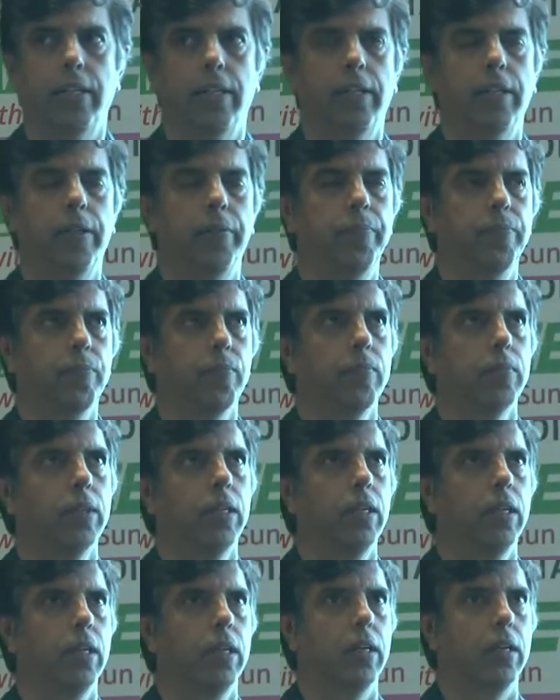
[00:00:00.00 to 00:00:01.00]
uh,
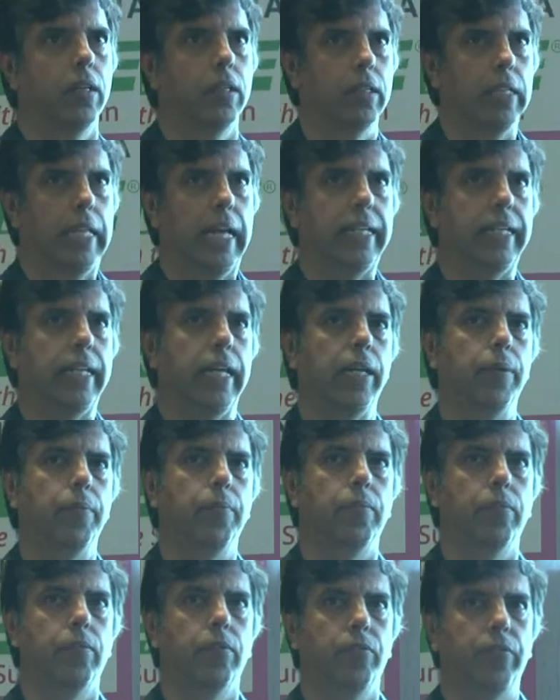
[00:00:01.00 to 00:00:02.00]
that
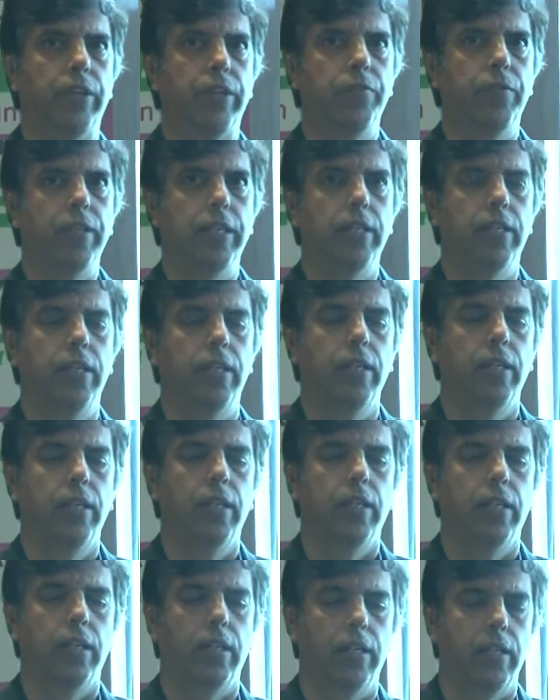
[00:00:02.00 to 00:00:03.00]
time when we
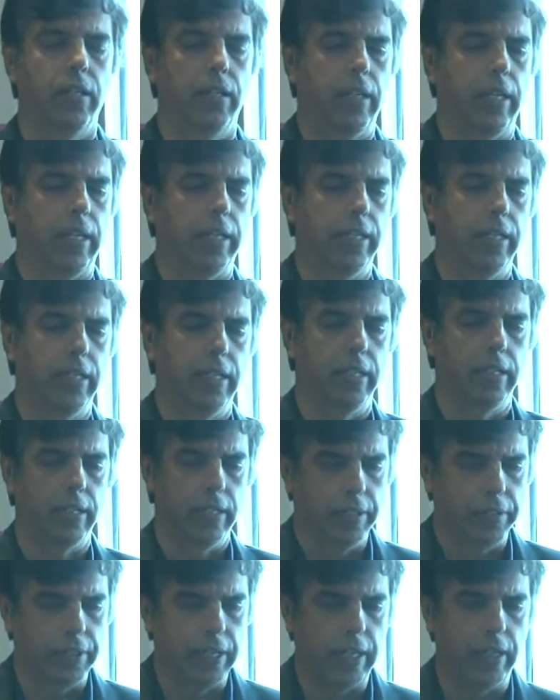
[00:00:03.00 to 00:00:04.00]
and uh,
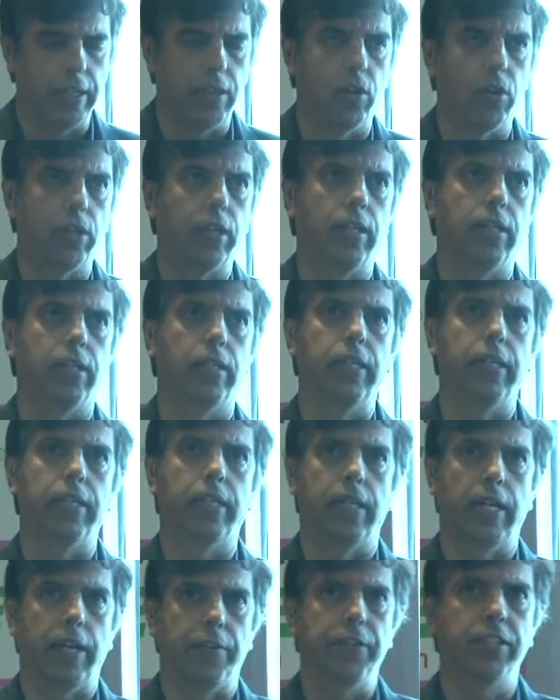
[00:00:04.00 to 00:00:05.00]
they were hot, they
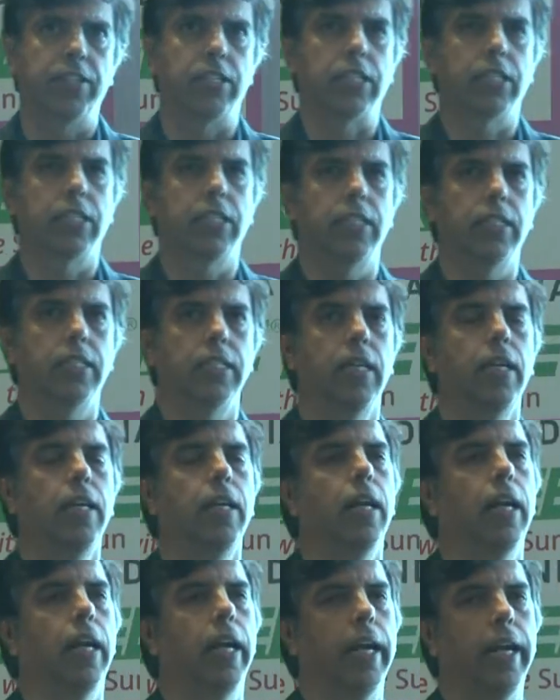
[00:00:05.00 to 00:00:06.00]
are heavy structures,
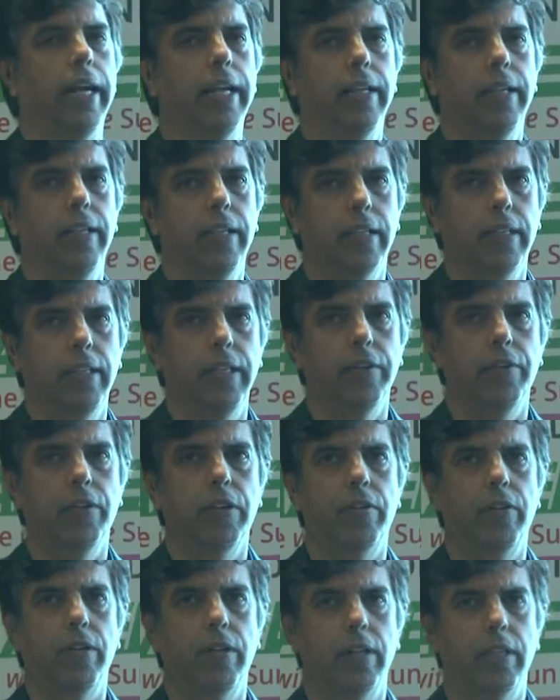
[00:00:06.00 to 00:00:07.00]
and uh, they were
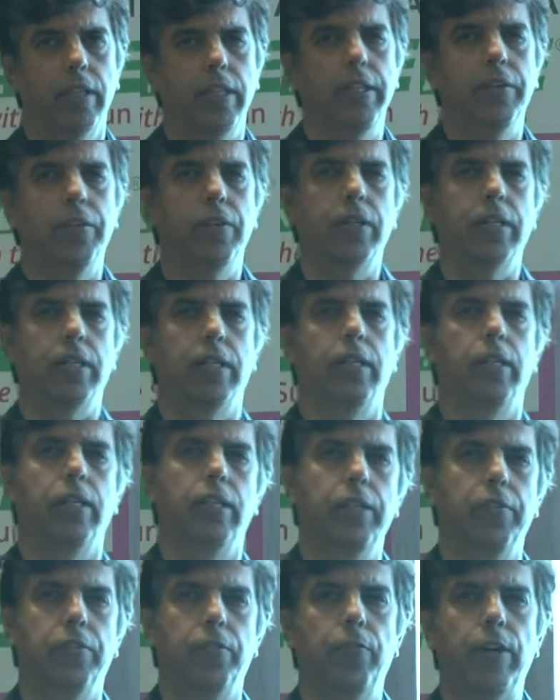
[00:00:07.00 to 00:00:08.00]
they were
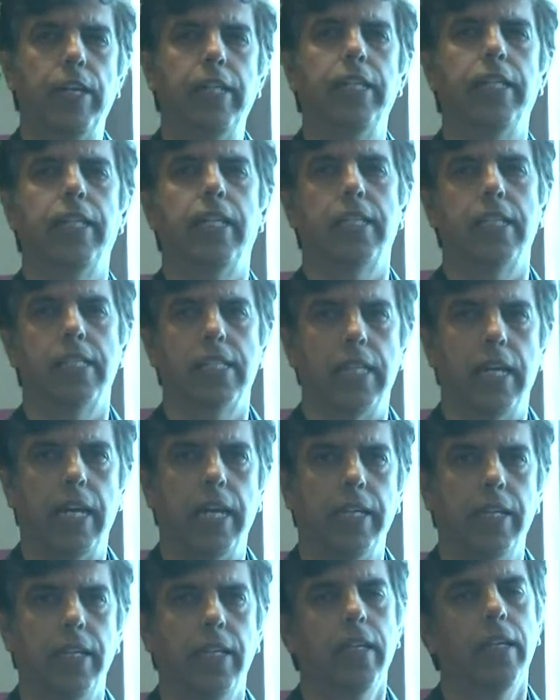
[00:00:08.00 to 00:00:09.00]
they were welded at the
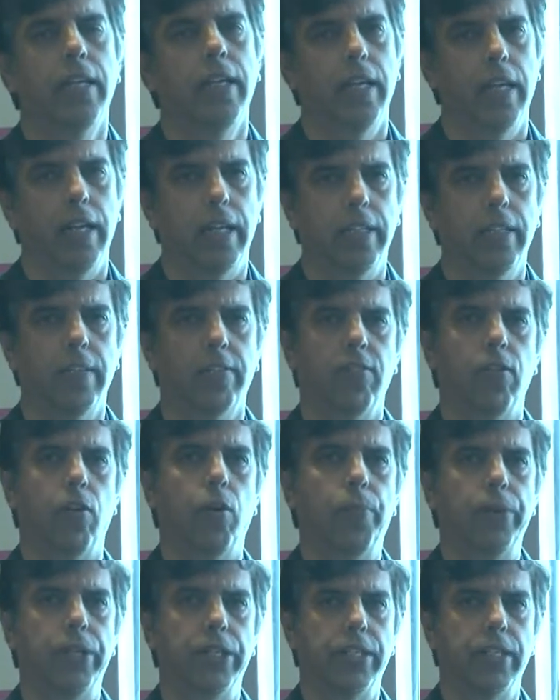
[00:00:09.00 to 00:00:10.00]
site, and the
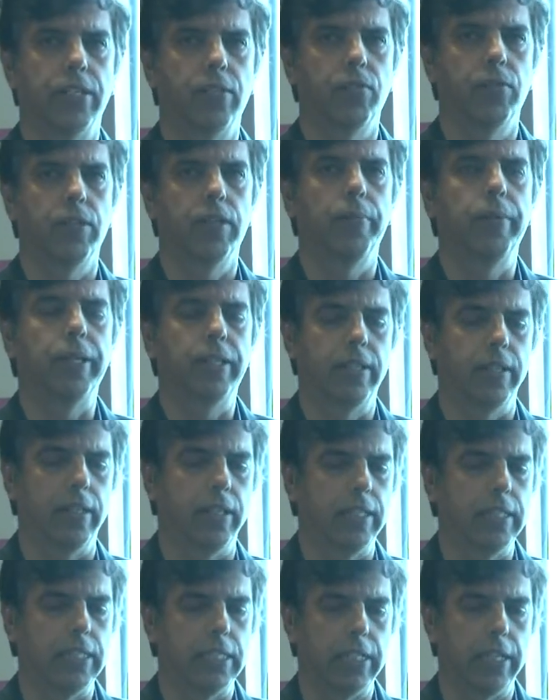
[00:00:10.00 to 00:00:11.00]
operations were a bit
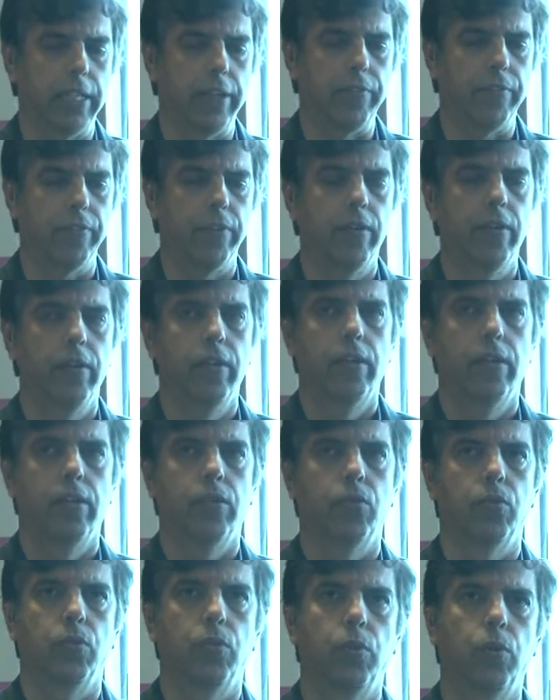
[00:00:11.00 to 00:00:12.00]
unsafe.
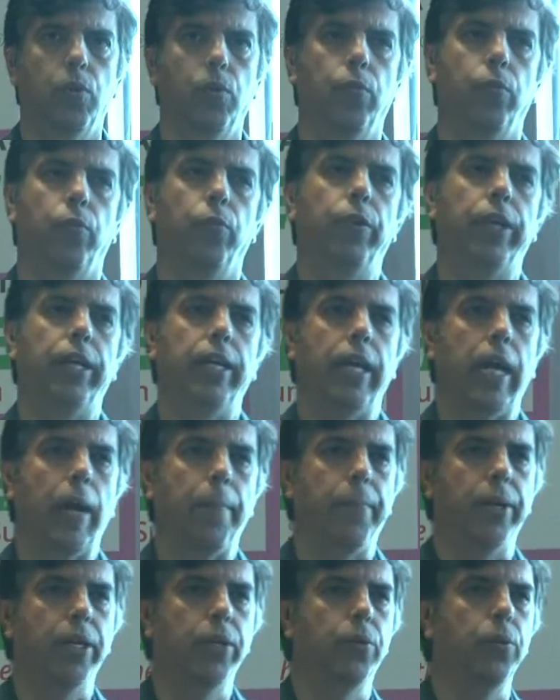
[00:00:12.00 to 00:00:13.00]
So we
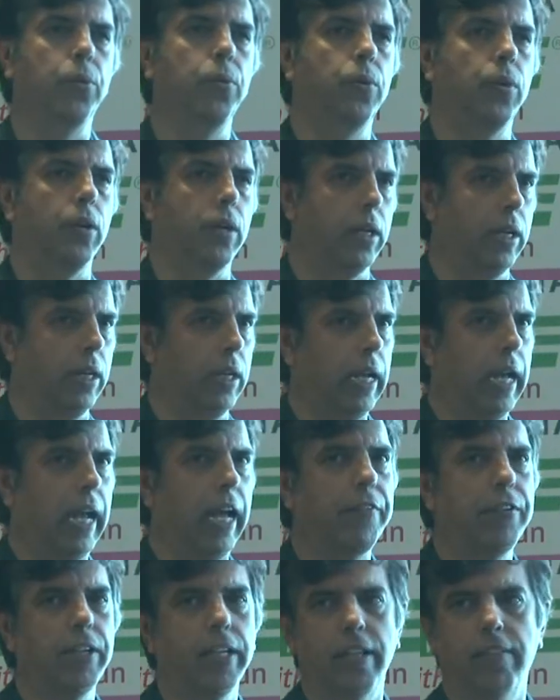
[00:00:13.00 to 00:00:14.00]
happen to uh,
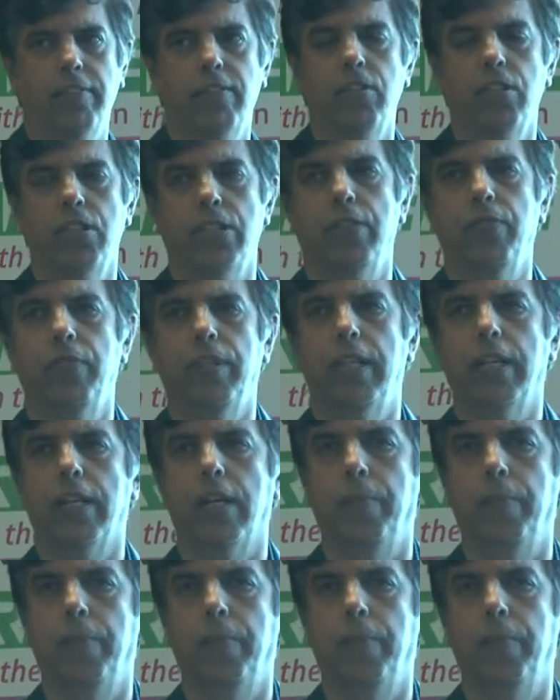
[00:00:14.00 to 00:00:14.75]
have an association with a